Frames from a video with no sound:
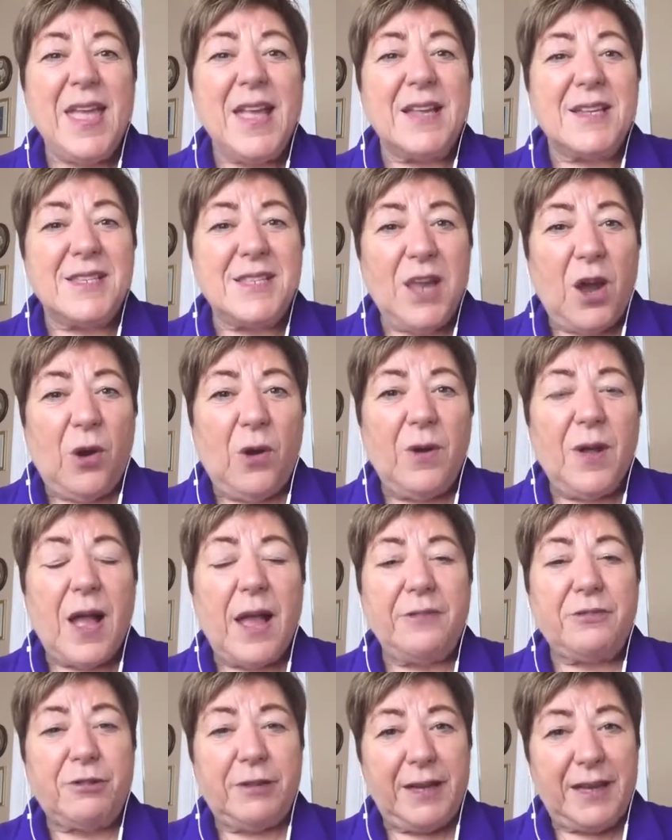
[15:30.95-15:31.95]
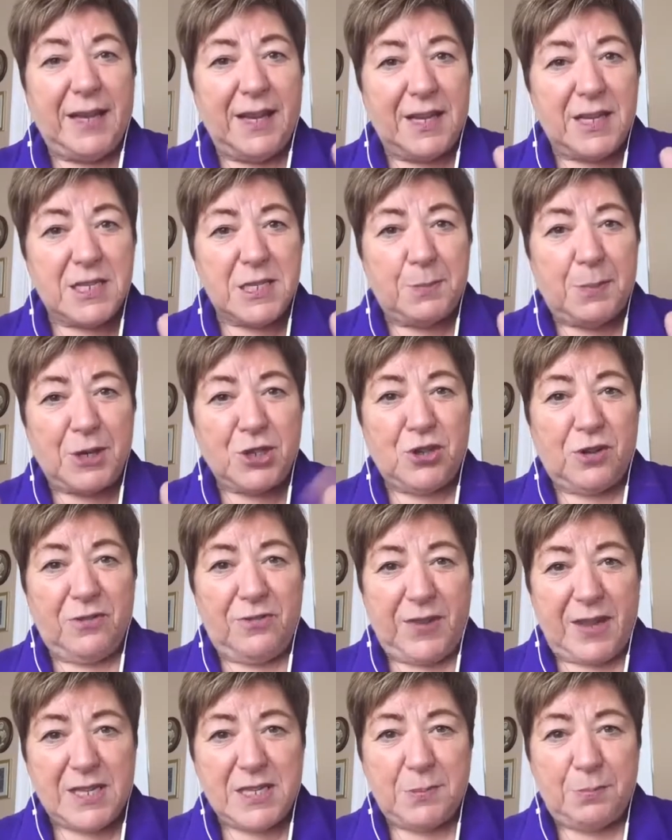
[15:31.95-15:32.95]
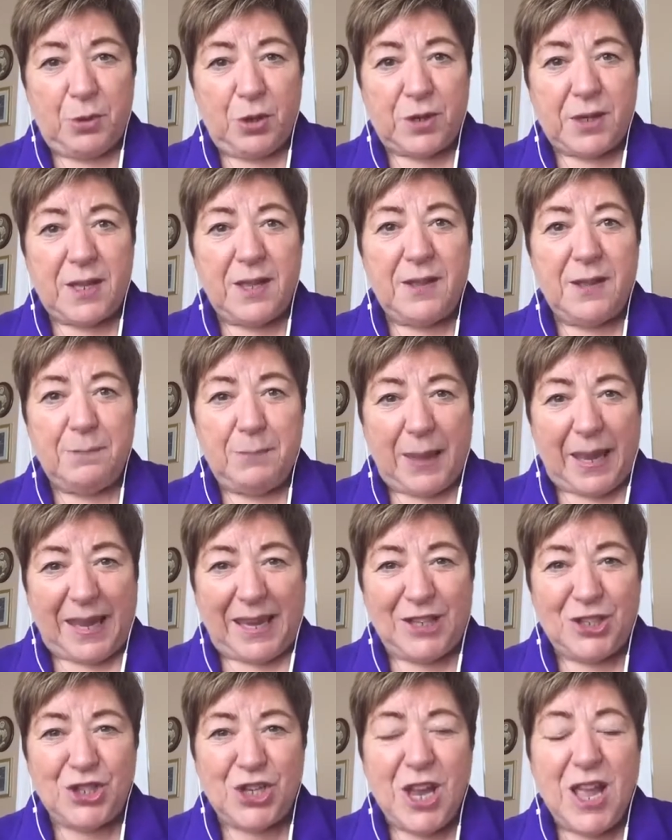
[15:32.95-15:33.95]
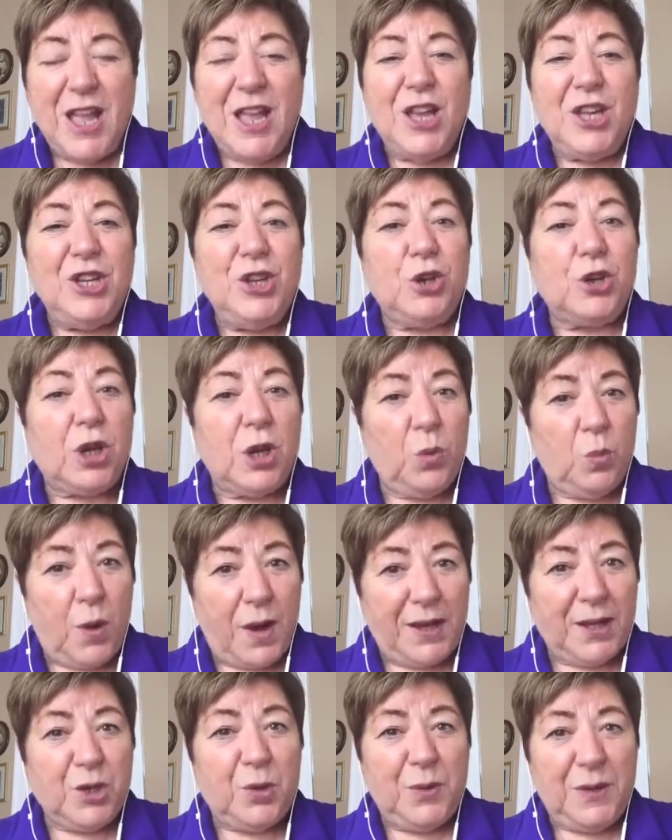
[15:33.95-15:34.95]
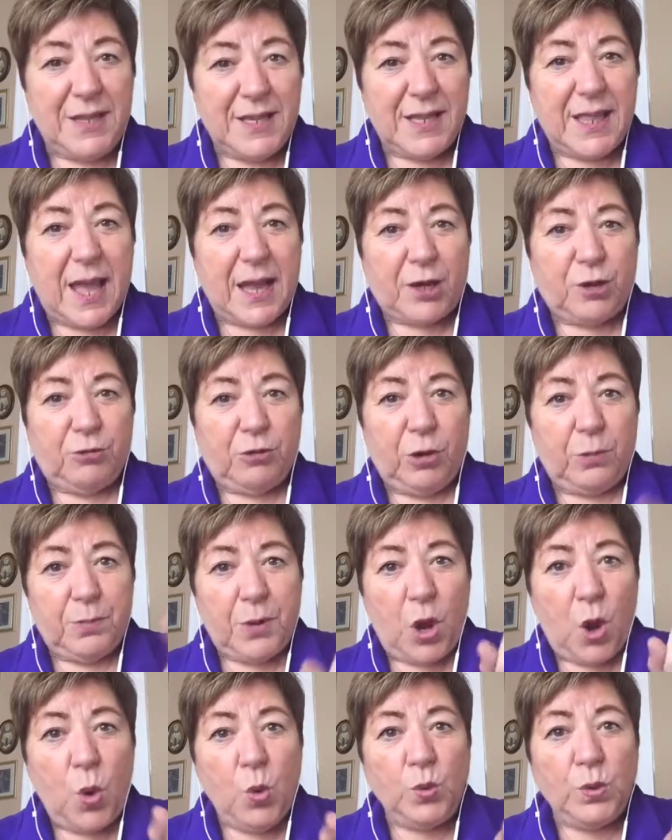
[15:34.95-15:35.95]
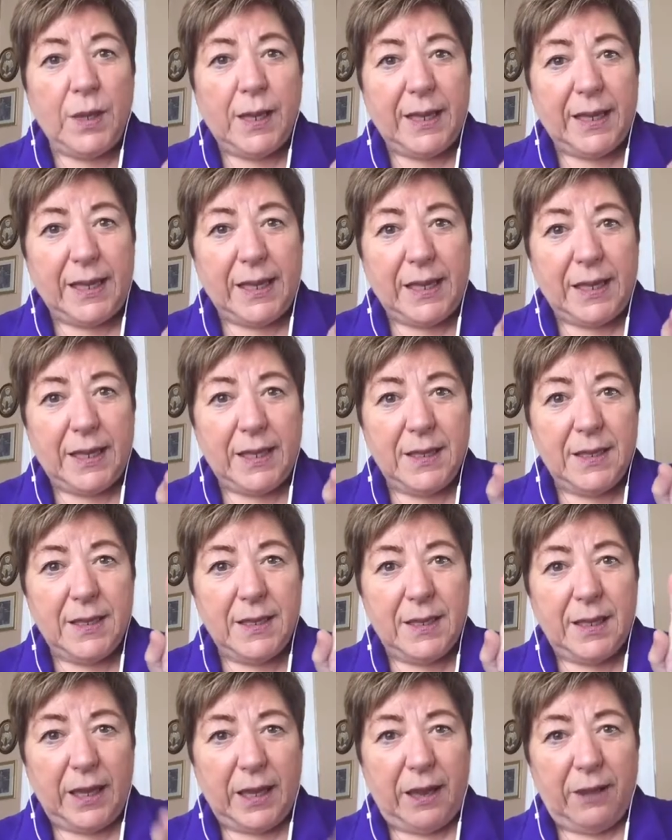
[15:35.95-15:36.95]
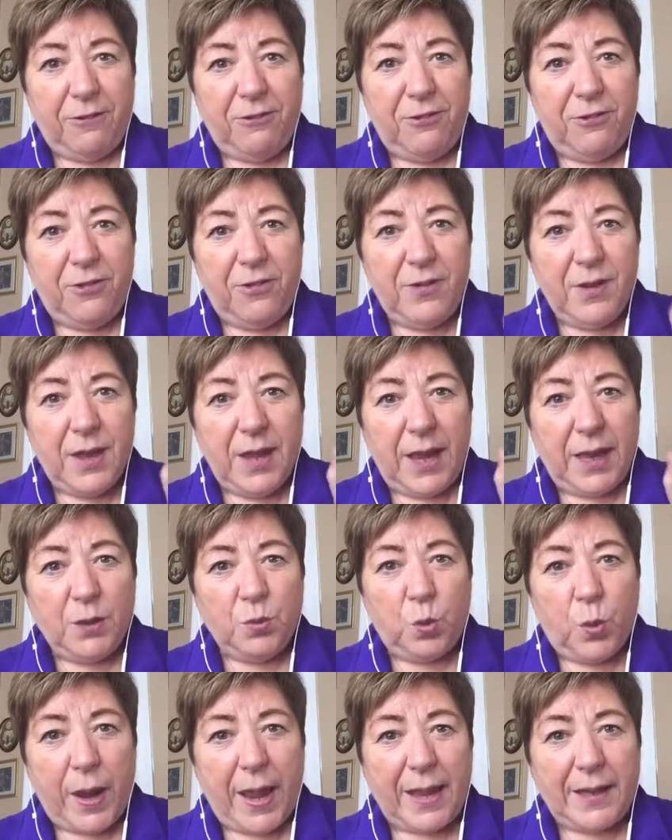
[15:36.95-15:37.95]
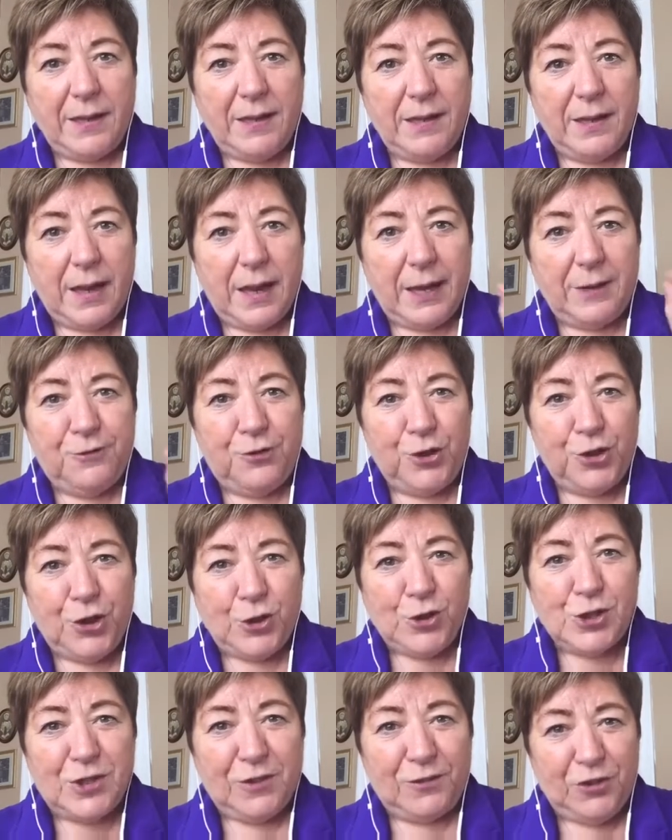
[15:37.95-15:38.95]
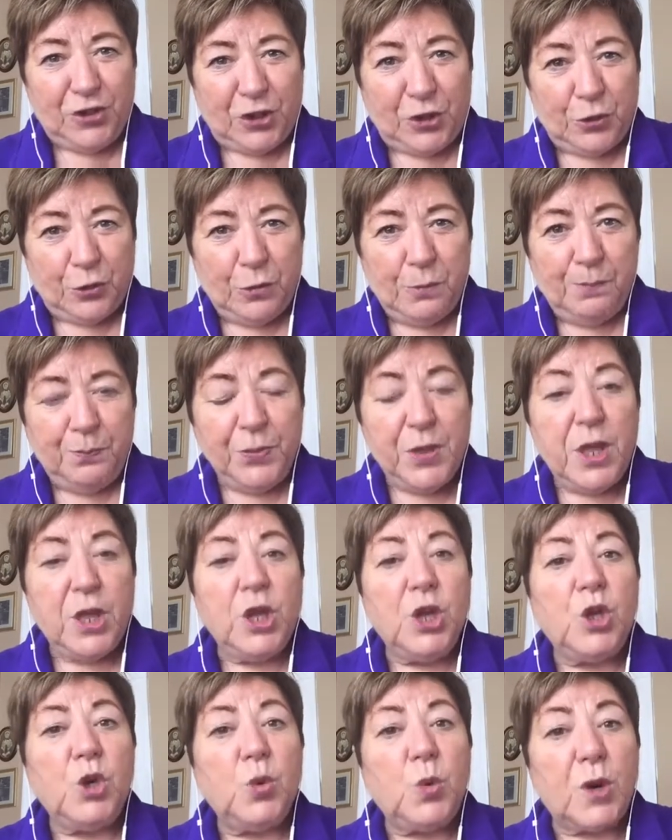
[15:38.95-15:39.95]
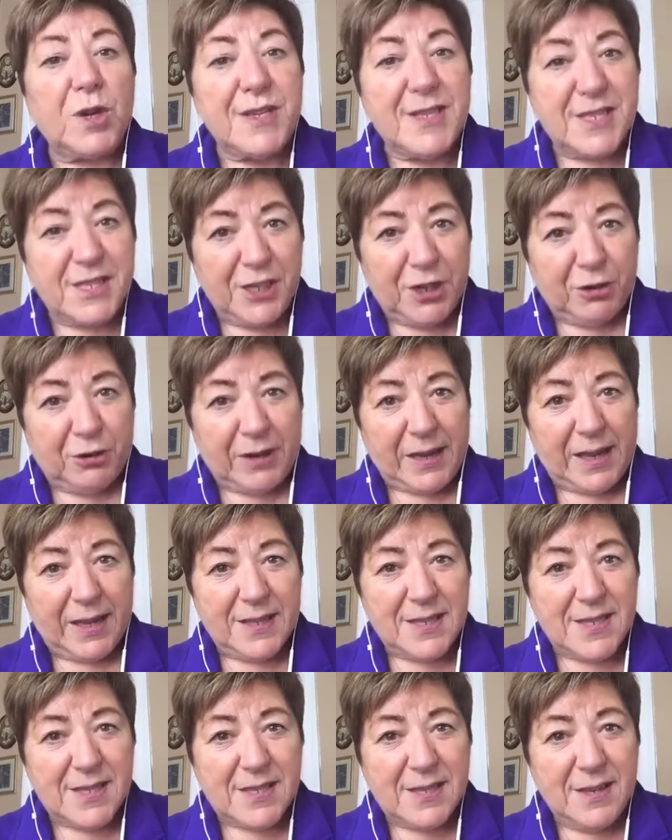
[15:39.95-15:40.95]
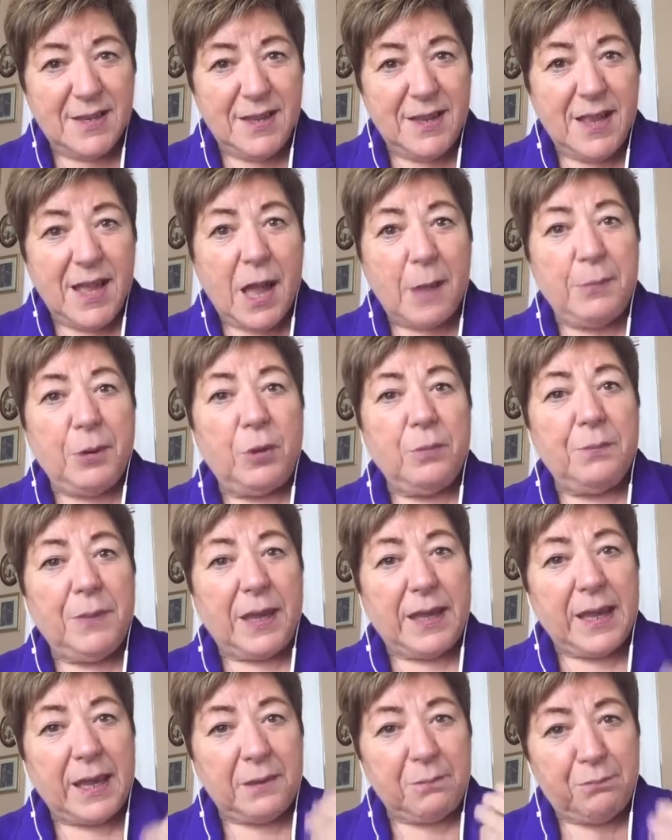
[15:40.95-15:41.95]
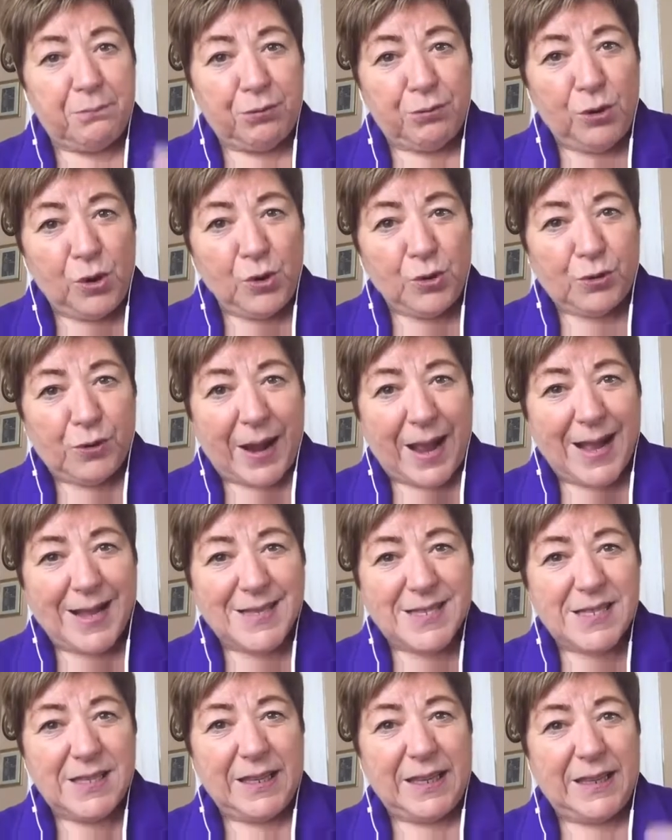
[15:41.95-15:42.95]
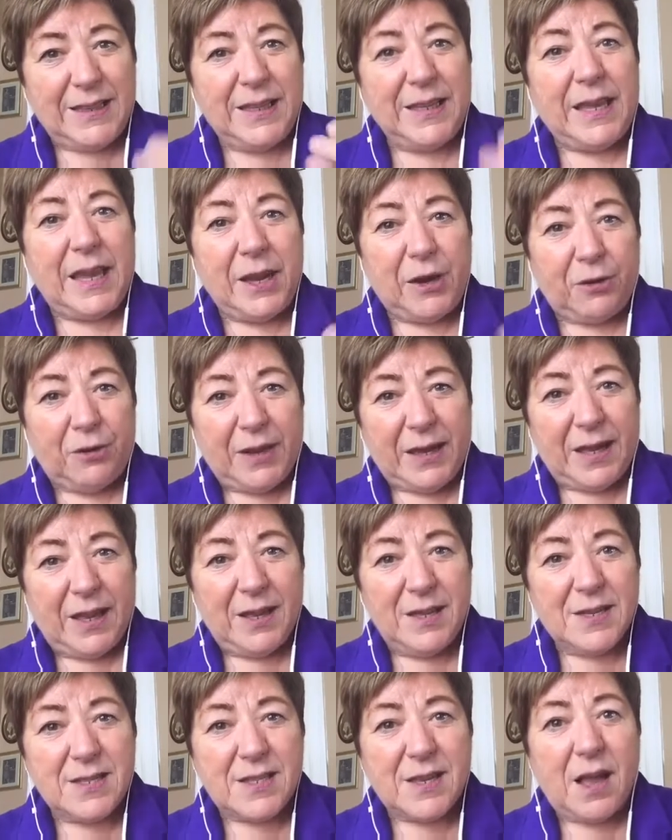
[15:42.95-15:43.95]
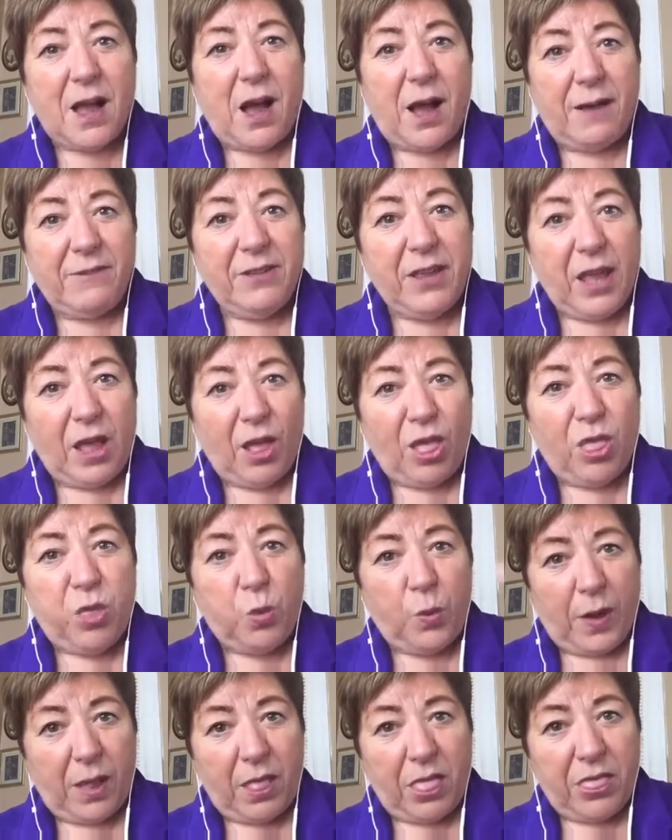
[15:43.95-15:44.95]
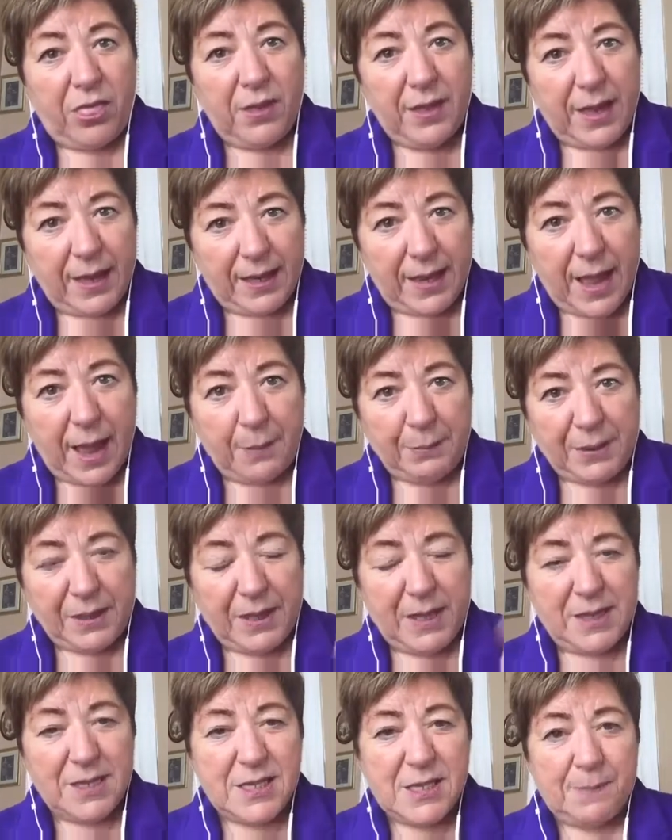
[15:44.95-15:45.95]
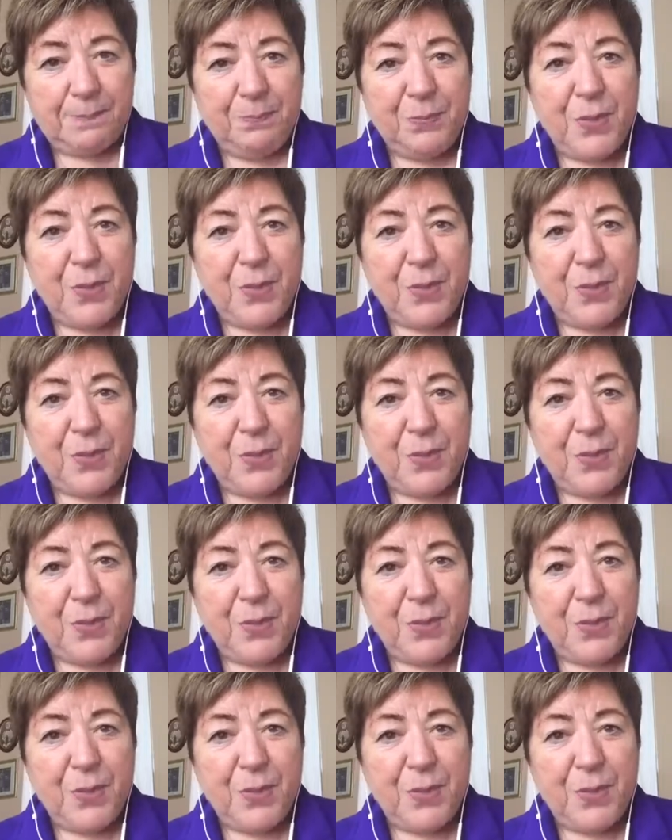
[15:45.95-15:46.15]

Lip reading: So I've created a special Facebook page. You're going to want to go into that group only if and when, and for those of you who are serious about making progress in the areas of health, wealth, and happiness.